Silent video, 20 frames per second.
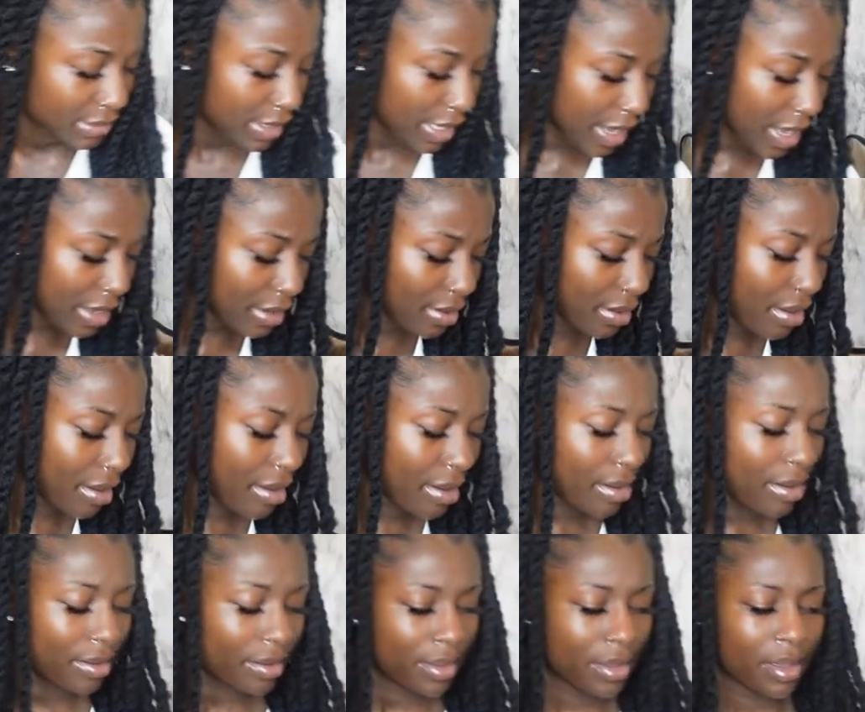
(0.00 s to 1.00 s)
that,
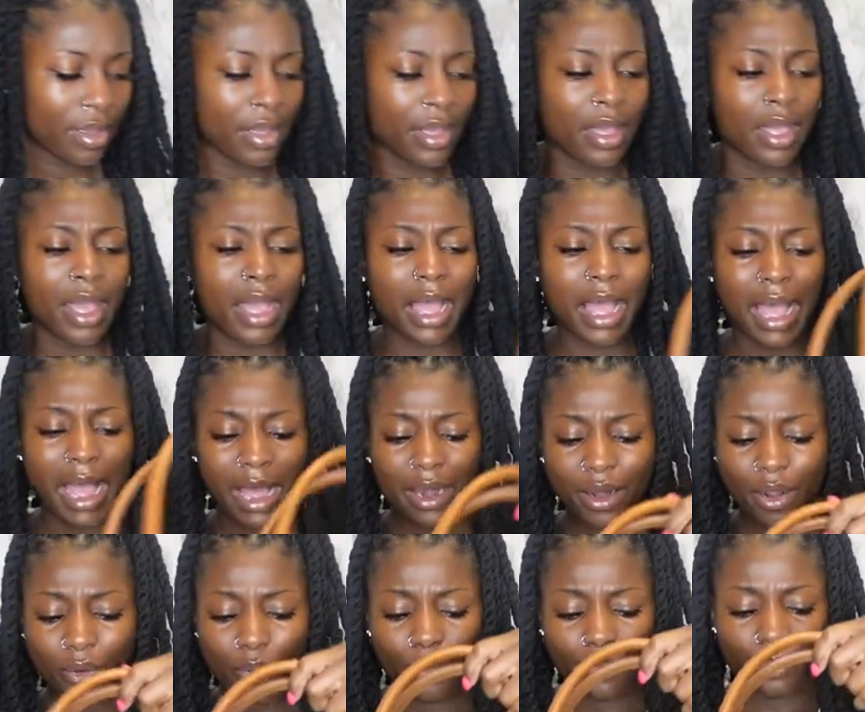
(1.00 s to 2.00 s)
y'all, I
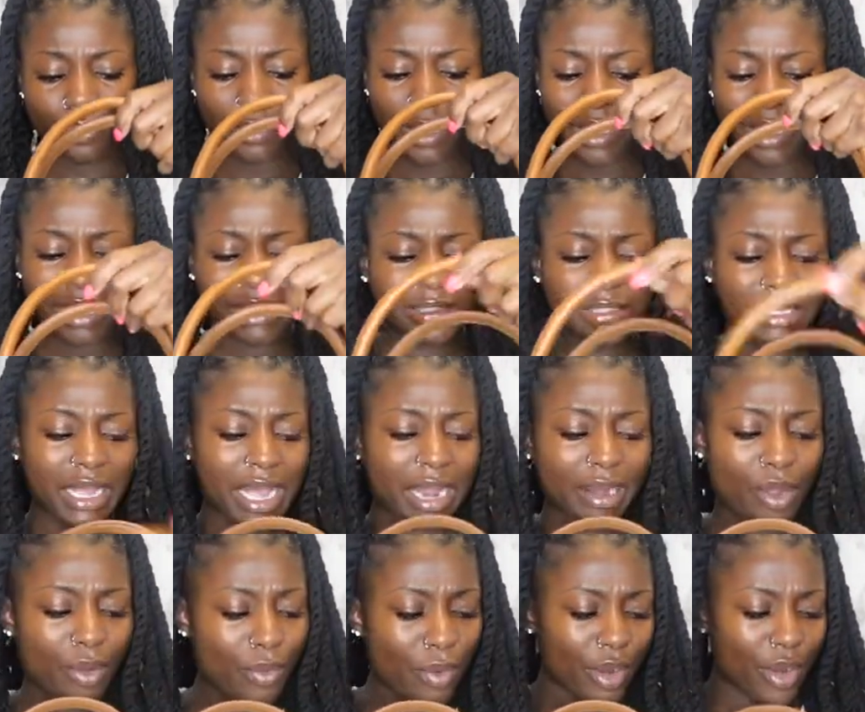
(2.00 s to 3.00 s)
don't, like I said, I
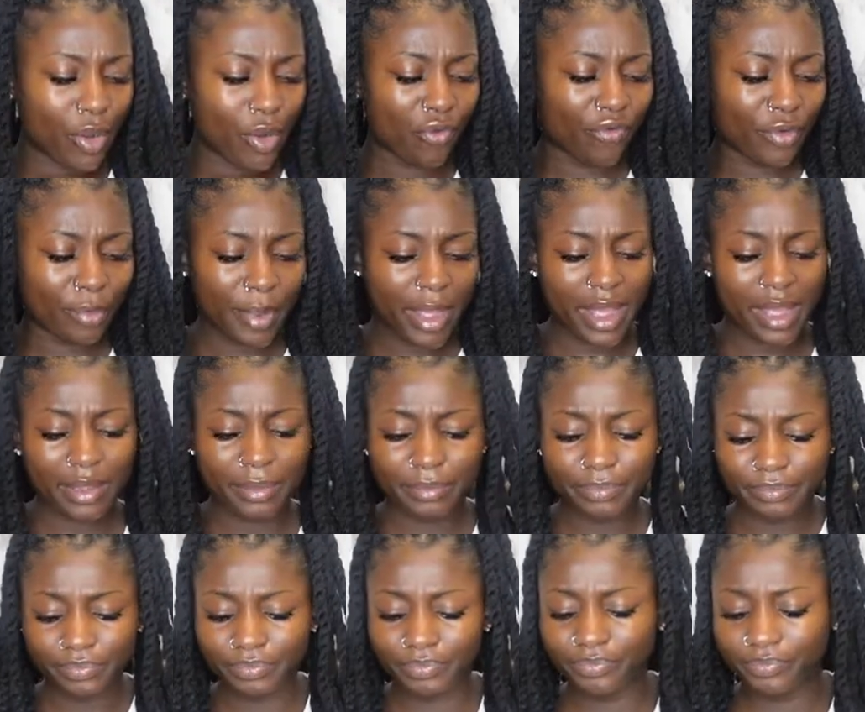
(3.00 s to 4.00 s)
don't want to overpack,
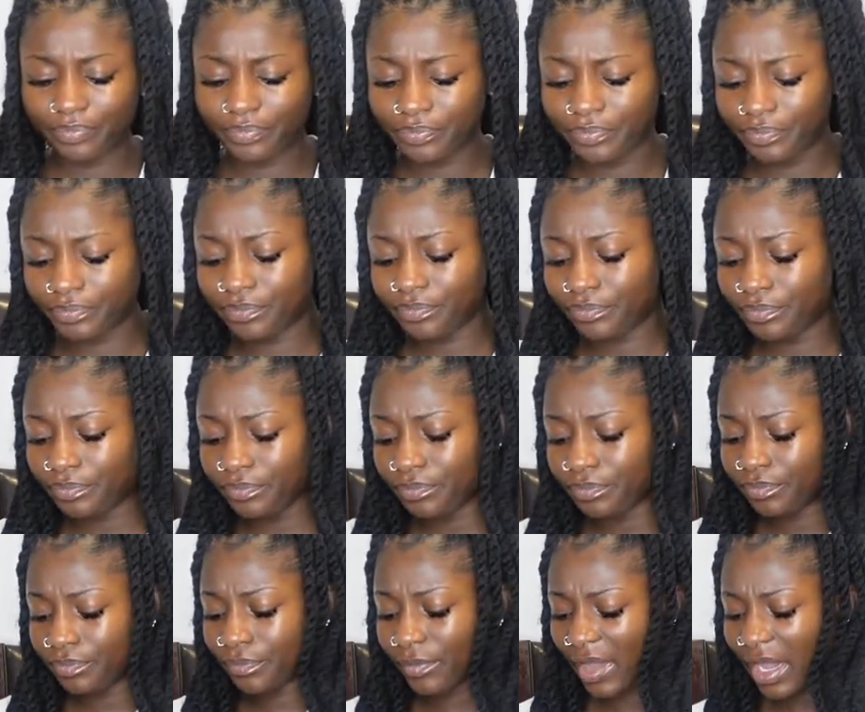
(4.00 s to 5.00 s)

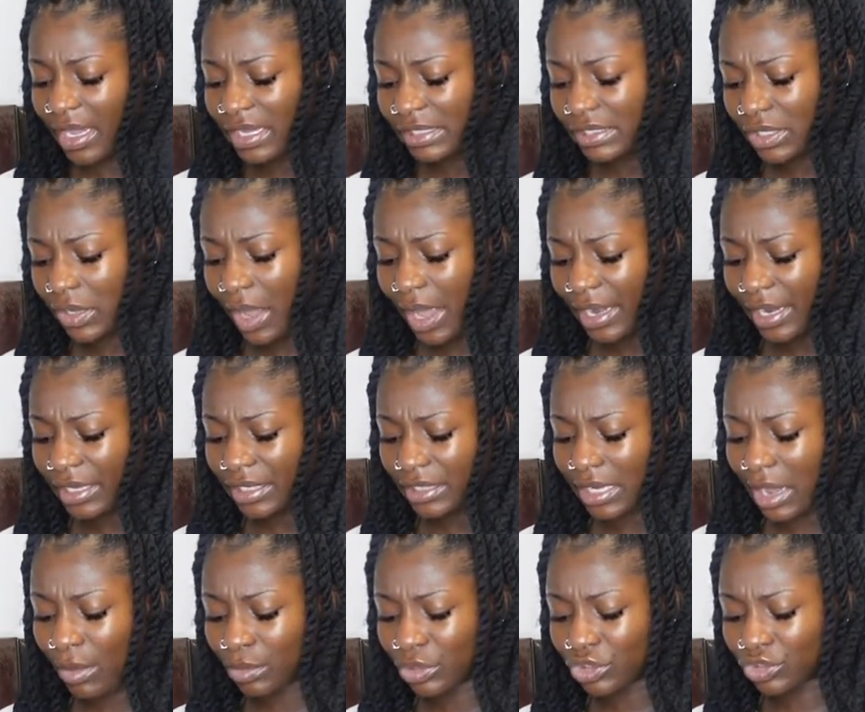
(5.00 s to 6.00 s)
and so I didn't,
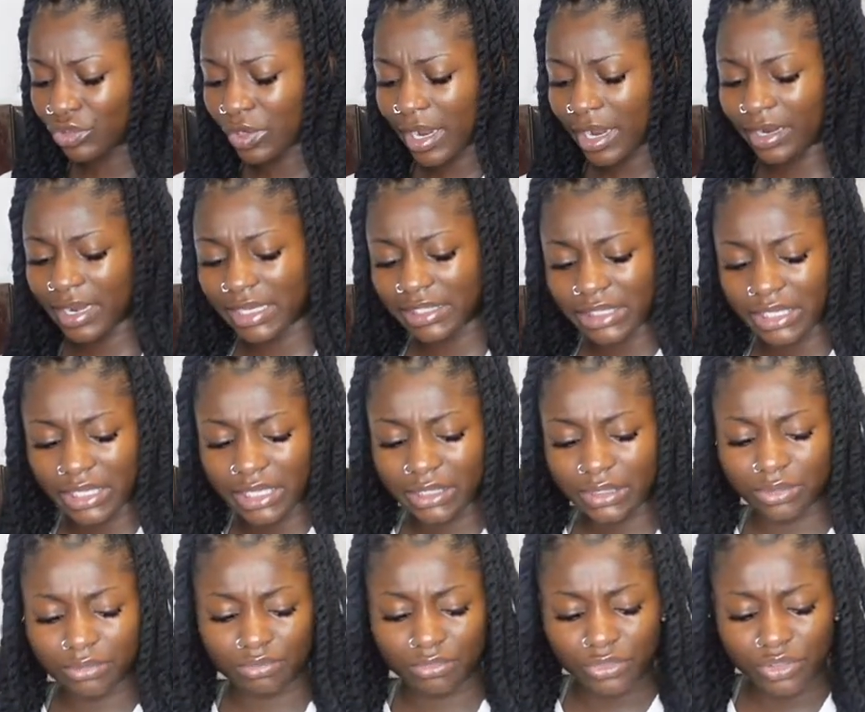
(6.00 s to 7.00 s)
I was trying not
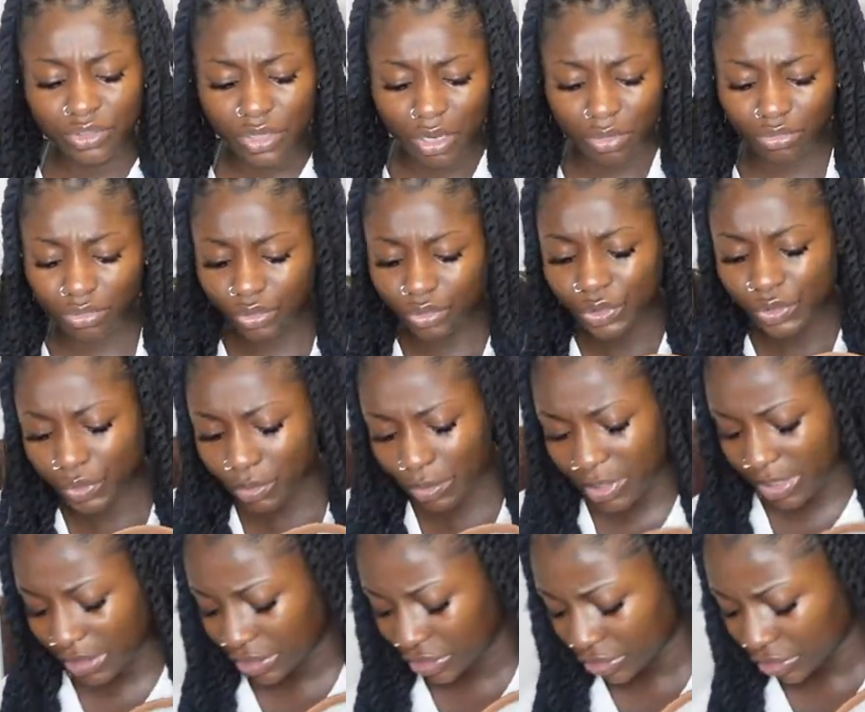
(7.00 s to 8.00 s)
to, you know, do too
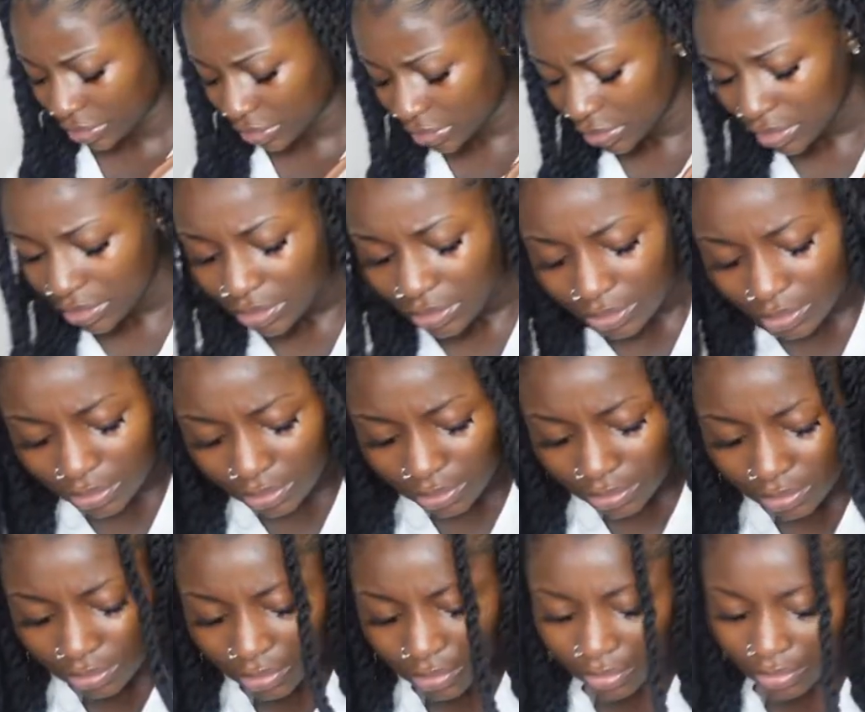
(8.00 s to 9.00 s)
much
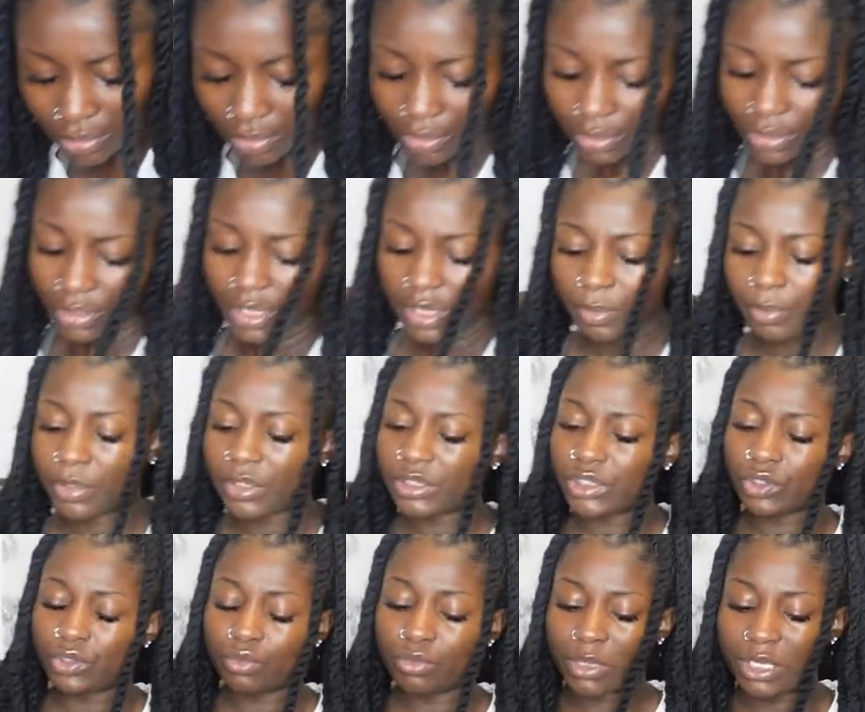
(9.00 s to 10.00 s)
and put
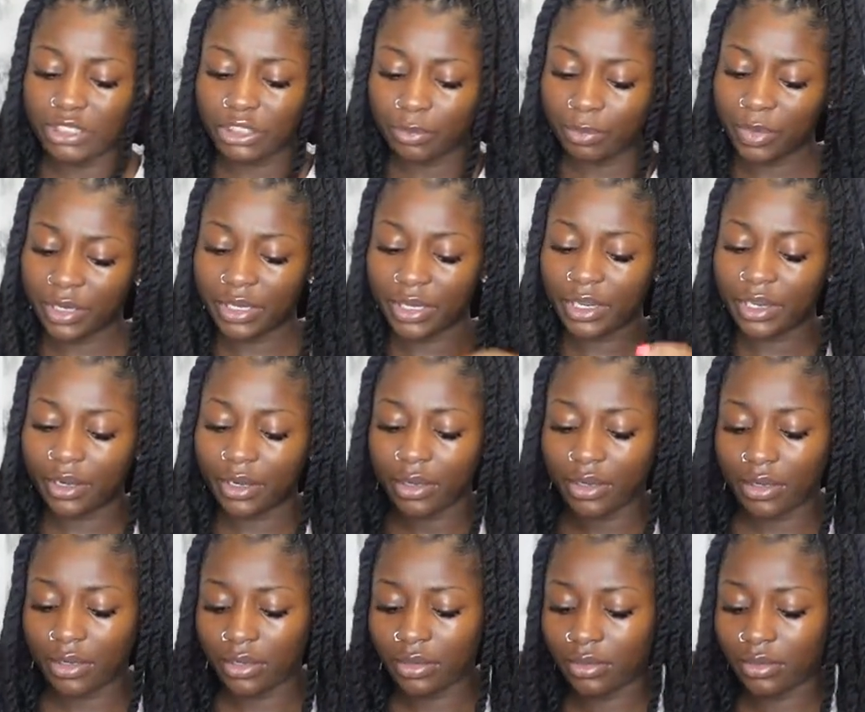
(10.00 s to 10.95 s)
too much up in here,